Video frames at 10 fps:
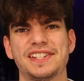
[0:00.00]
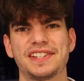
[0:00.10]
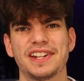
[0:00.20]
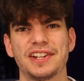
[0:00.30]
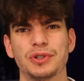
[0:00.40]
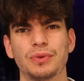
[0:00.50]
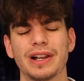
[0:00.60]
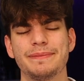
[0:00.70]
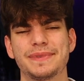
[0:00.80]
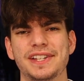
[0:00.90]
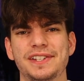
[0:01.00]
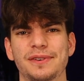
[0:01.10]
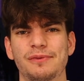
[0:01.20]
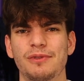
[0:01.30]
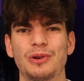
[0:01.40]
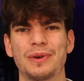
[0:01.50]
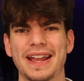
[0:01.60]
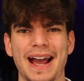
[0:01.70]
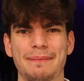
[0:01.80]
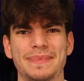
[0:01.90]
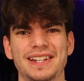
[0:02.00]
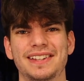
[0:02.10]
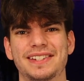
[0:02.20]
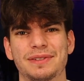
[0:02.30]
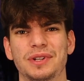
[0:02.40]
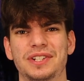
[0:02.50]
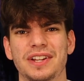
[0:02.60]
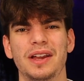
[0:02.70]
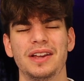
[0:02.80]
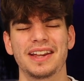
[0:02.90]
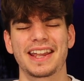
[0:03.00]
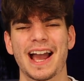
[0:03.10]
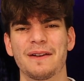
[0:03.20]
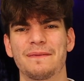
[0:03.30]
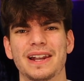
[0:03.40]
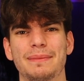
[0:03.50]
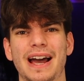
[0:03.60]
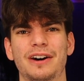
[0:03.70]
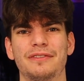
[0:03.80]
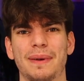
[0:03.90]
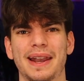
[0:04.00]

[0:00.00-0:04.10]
subtle glimpses of real campiness which can feel a bit out of